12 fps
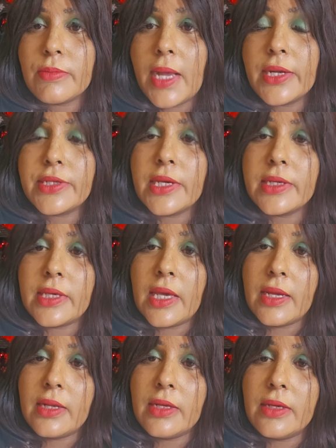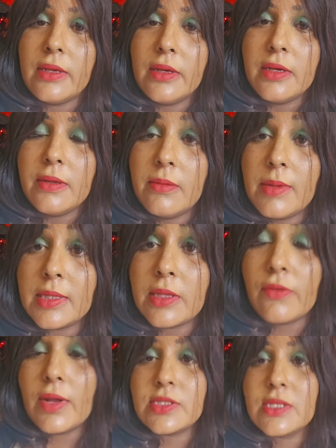Maddie and Kaylee, may
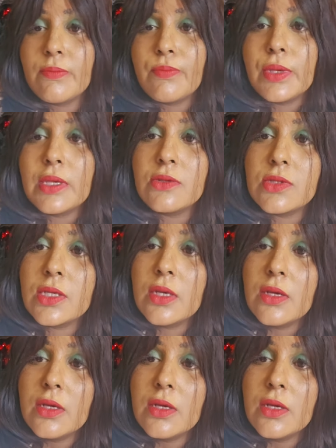they rest in peace,